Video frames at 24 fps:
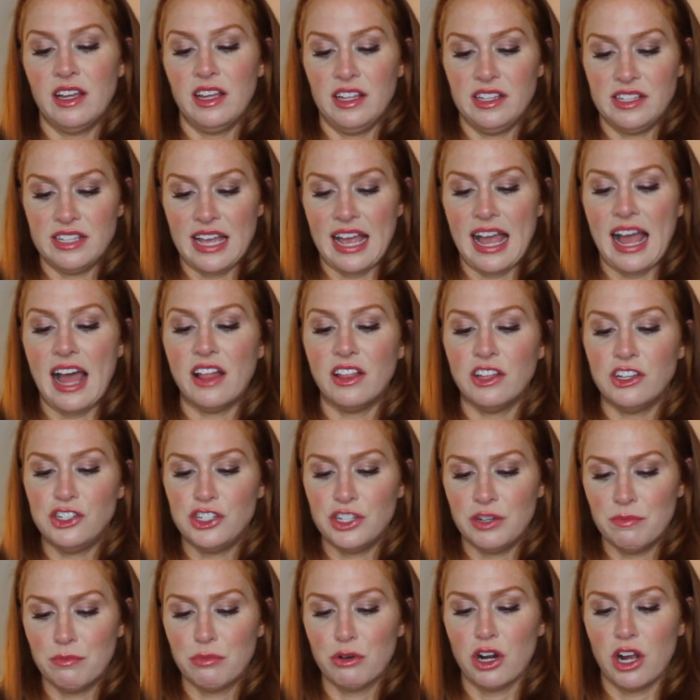It's a
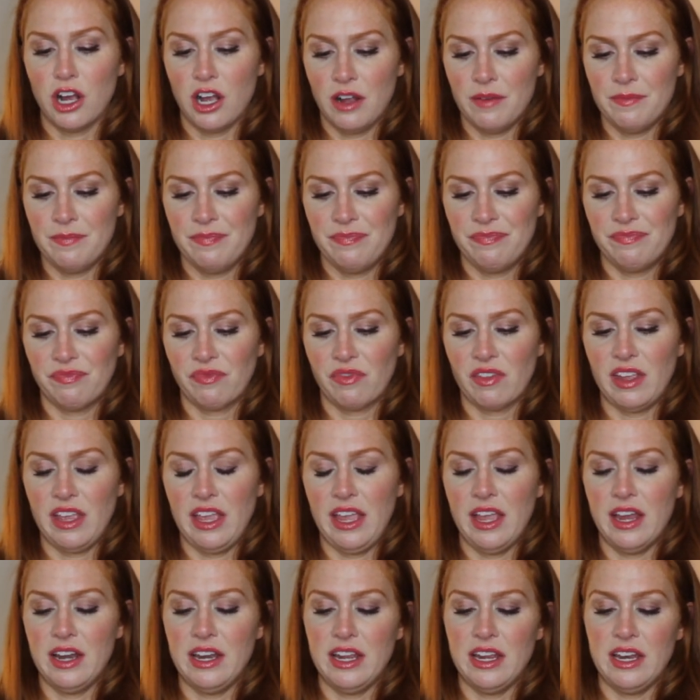halogen bra,
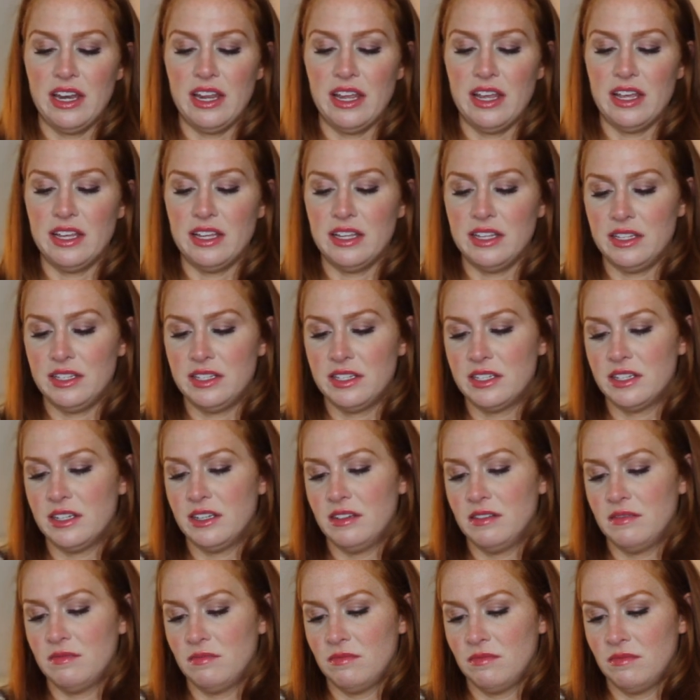and it is
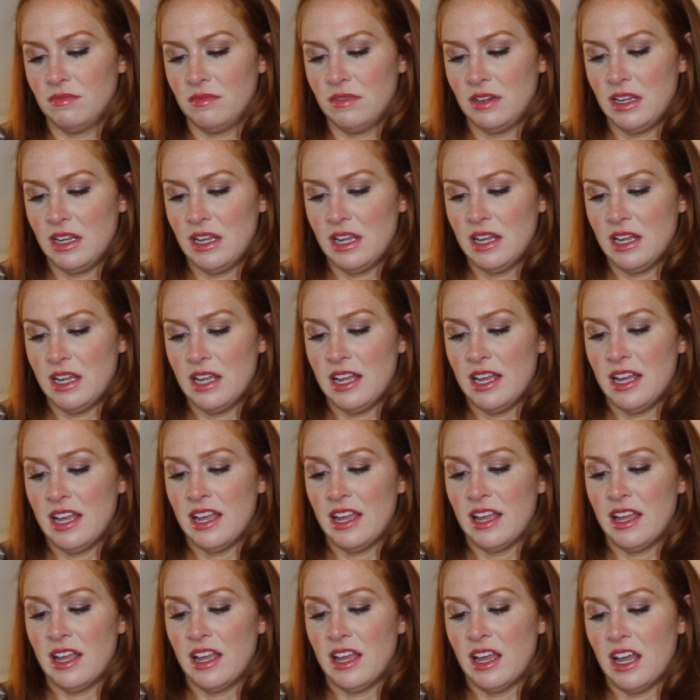
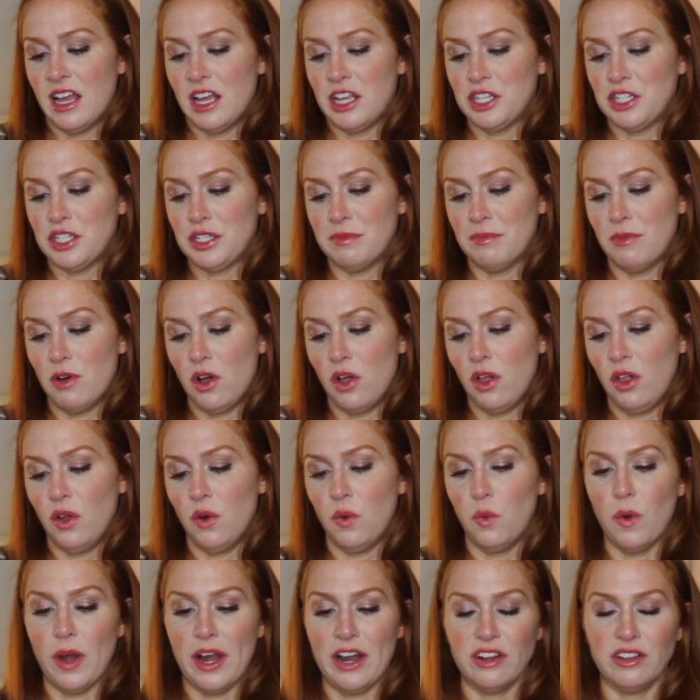a
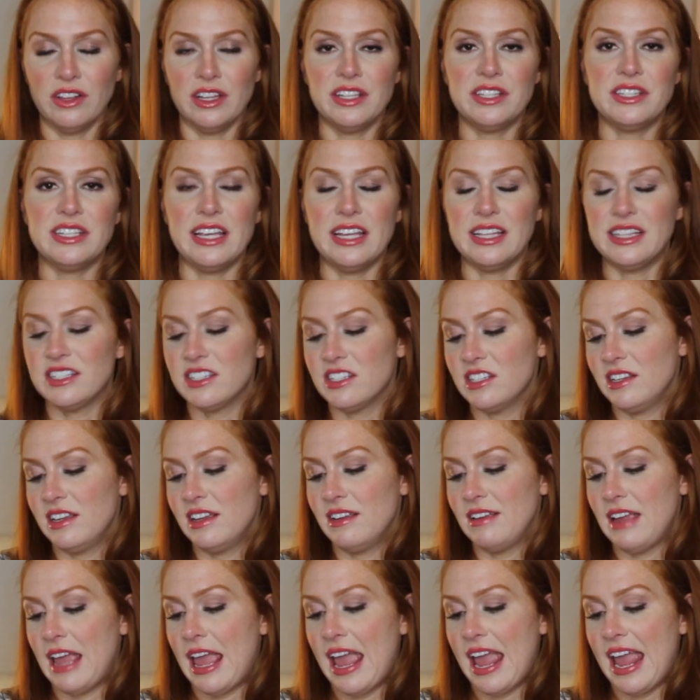small wireless. It's
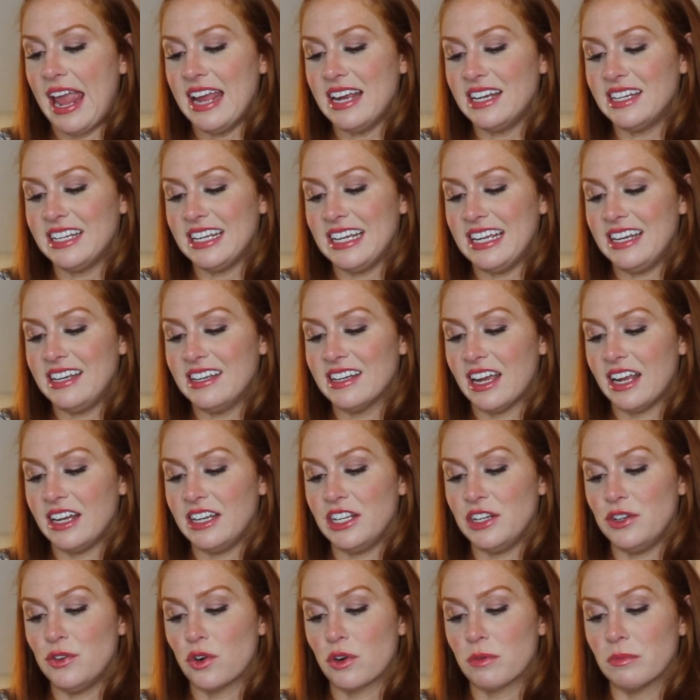
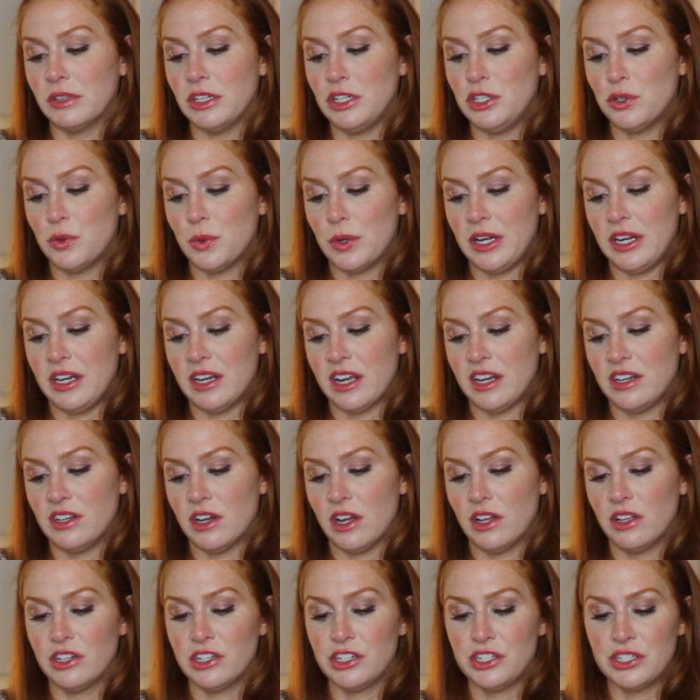$18.90, normally
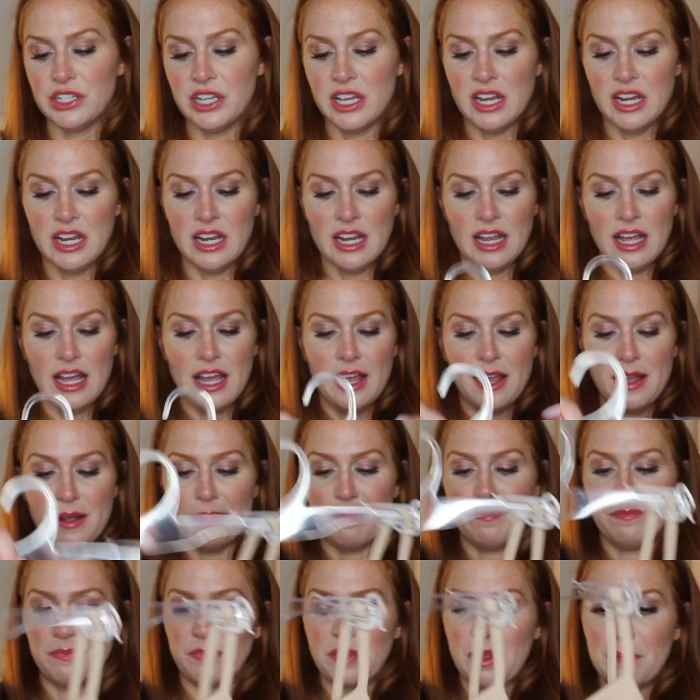$29.
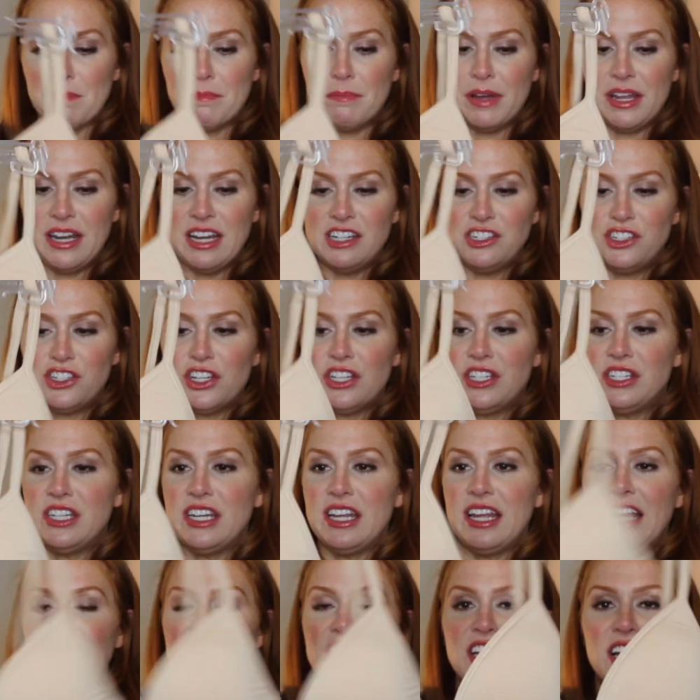But
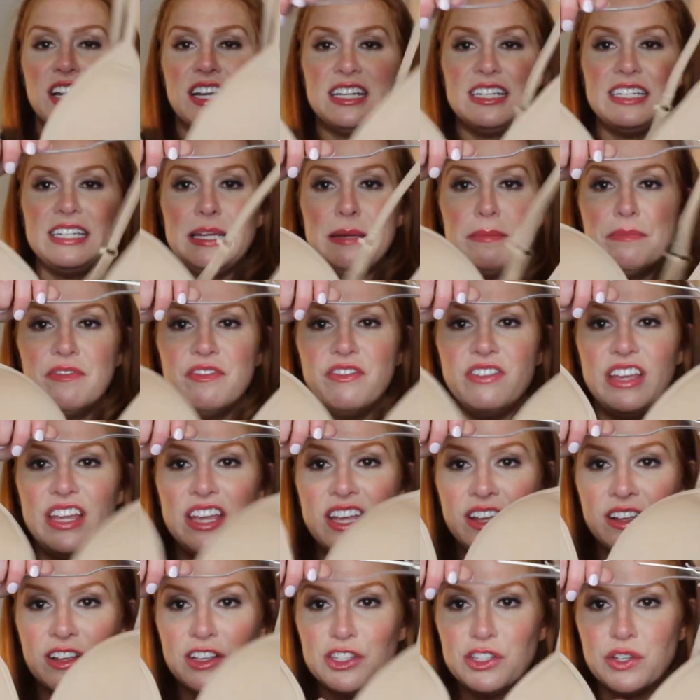it's got a deep
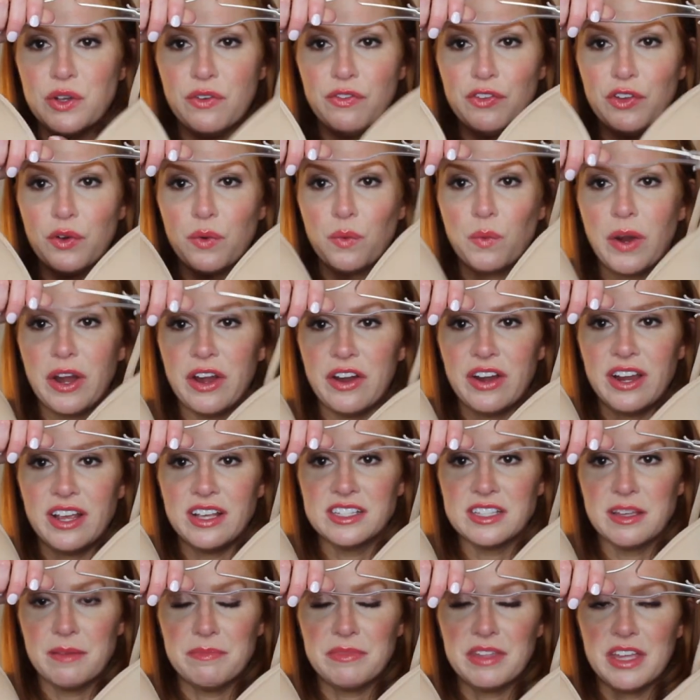V, so if you're wearing
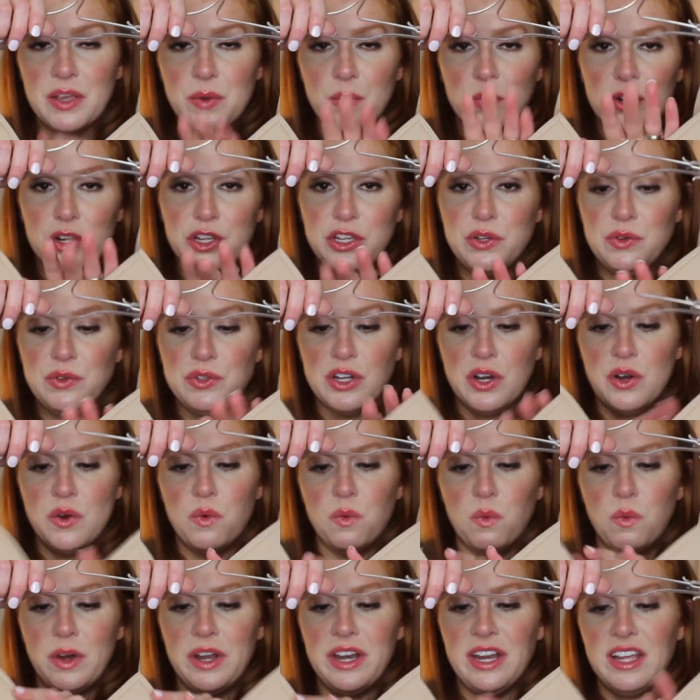something where you
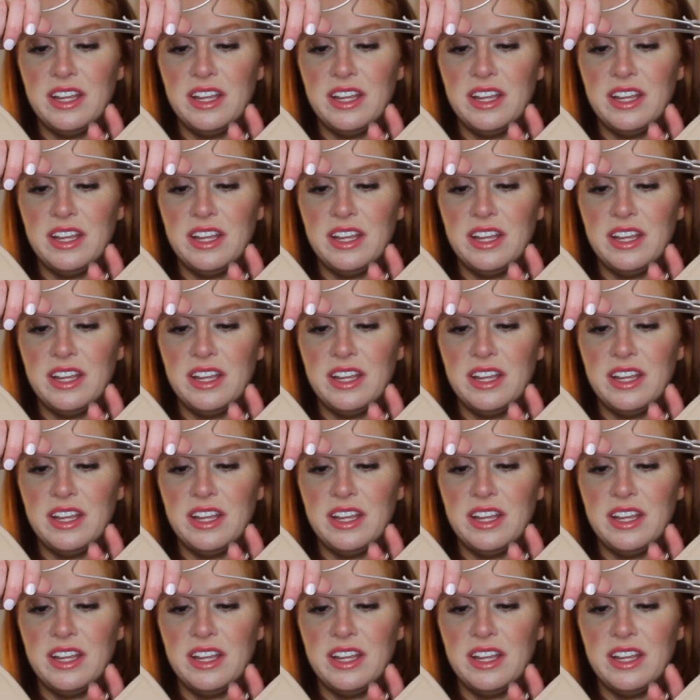don't want